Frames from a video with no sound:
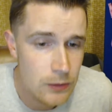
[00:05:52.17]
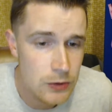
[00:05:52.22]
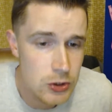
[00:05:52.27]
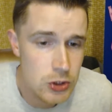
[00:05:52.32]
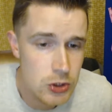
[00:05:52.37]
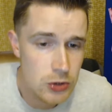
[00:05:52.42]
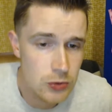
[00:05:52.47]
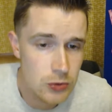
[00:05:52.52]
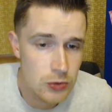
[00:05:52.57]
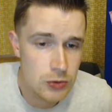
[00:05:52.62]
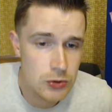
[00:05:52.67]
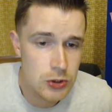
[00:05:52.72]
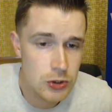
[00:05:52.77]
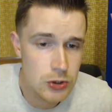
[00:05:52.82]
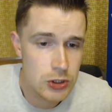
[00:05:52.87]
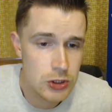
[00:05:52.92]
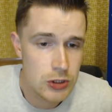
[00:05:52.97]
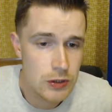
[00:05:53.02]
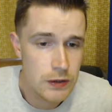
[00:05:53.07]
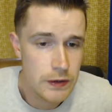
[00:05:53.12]

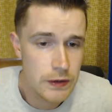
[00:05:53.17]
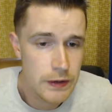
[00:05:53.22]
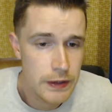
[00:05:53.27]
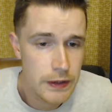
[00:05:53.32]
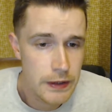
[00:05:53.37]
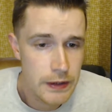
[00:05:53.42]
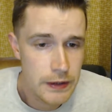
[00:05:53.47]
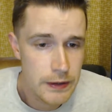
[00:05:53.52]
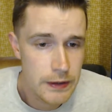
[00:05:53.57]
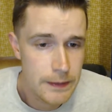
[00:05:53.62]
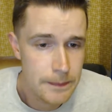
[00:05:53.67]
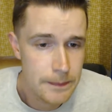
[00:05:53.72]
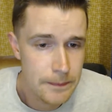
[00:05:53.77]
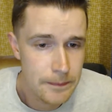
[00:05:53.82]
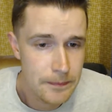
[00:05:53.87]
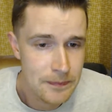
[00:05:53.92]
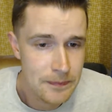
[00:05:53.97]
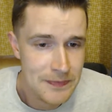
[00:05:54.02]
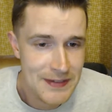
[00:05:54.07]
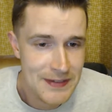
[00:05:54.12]
George,
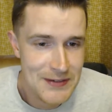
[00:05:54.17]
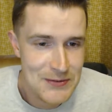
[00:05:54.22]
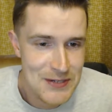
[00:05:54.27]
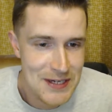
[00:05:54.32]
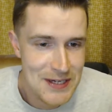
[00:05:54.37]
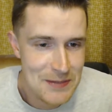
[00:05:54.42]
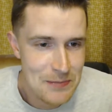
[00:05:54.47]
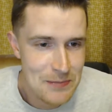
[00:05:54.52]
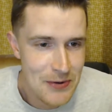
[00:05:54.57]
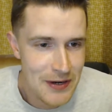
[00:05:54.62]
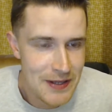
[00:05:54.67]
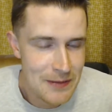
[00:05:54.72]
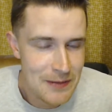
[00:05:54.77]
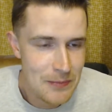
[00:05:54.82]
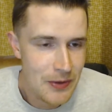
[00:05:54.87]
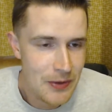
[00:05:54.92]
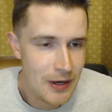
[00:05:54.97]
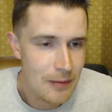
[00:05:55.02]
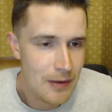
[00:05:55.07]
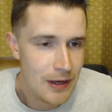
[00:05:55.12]
you did break the
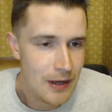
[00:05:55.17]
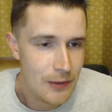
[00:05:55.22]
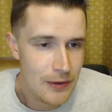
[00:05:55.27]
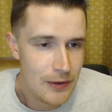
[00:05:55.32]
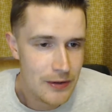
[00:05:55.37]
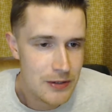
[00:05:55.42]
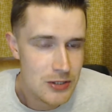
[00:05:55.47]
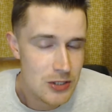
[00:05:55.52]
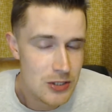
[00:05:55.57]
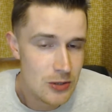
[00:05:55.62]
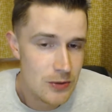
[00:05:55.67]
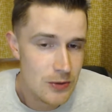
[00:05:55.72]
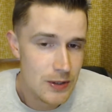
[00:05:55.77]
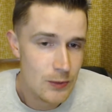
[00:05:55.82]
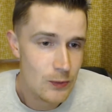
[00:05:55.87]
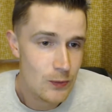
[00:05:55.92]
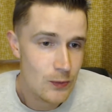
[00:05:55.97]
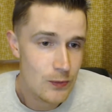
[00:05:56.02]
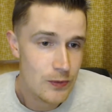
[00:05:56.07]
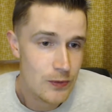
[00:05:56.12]
Bible Hour.
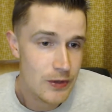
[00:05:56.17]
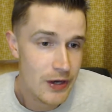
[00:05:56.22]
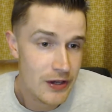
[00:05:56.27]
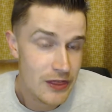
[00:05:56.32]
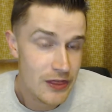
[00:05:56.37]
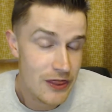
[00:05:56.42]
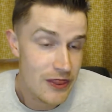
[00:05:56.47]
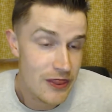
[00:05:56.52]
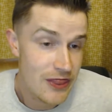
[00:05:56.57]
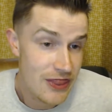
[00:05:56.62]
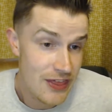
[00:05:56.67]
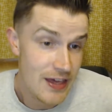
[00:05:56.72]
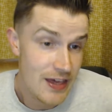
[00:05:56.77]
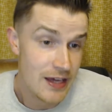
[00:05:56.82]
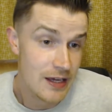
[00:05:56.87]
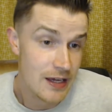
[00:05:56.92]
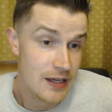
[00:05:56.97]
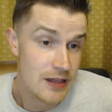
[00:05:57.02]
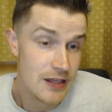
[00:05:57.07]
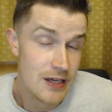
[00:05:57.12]
So I
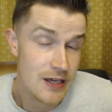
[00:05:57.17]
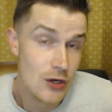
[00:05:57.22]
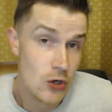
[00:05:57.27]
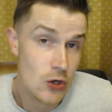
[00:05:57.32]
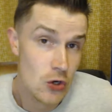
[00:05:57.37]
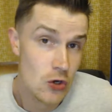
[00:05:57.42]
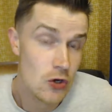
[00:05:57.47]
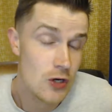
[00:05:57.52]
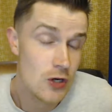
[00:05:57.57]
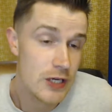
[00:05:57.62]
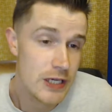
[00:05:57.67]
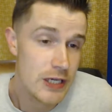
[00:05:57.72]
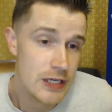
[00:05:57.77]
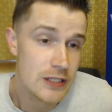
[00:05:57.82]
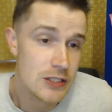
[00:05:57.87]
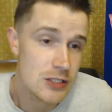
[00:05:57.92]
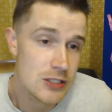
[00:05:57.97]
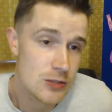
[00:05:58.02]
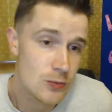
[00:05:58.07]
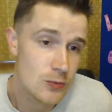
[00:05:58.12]
think the
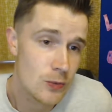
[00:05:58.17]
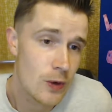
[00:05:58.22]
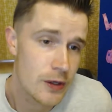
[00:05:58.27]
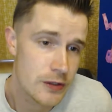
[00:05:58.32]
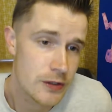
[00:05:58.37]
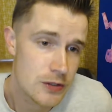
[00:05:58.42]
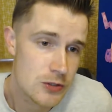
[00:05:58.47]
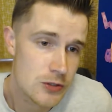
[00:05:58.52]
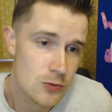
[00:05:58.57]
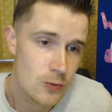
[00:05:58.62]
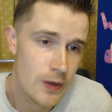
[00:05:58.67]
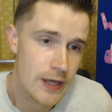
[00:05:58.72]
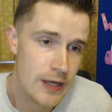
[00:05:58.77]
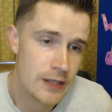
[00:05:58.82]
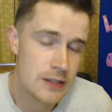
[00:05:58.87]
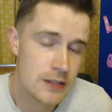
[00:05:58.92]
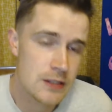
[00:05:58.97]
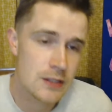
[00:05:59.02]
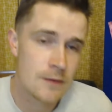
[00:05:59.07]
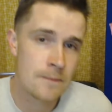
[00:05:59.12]
earliest ones
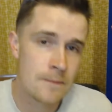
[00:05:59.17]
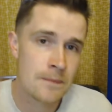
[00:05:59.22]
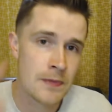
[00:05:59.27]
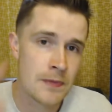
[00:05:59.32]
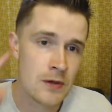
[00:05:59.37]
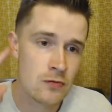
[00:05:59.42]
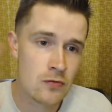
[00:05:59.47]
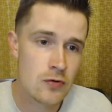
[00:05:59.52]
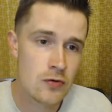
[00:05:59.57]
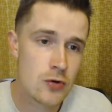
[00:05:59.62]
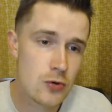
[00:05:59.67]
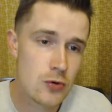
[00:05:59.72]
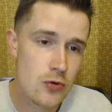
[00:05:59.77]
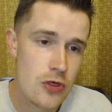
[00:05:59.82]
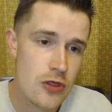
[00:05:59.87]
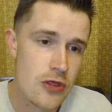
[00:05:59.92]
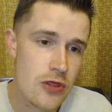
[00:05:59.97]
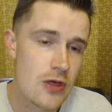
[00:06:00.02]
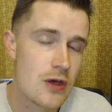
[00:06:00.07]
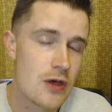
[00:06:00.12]
went
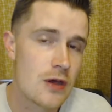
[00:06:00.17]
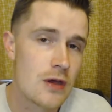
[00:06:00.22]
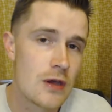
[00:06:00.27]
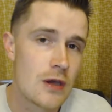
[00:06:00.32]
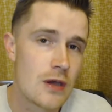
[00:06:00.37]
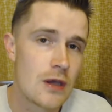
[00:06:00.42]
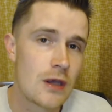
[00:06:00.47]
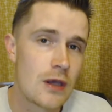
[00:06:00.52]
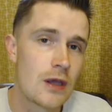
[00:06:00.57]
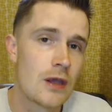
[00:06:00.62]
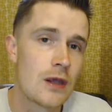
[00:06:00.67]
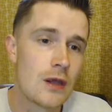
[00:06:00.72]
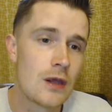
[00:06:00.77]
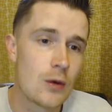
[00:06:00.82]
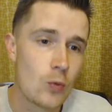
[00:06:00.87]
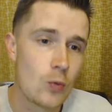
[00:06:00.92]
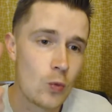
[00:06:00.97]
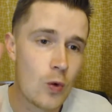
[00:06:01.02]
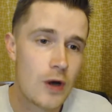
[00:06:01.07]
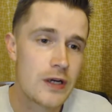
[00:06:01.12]
Ruth,
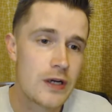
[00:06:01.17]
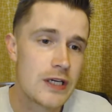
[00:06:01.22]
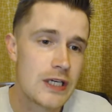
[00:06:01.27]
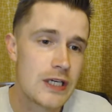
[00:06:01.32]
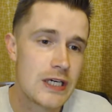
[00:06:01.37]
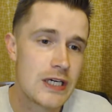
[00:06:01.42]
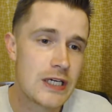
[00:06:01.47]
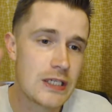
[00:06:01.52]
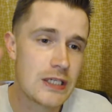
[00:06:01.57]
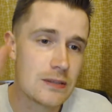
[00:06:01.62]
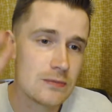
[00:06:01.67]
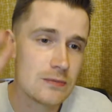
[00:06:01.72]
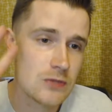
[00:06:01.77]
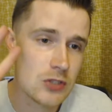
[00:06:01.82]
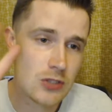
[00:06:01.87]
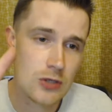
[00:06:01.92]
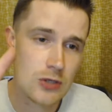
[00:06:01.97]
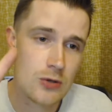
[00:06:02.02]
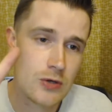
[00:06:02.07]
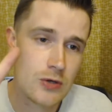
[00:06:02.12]
1 Kingdoms, 2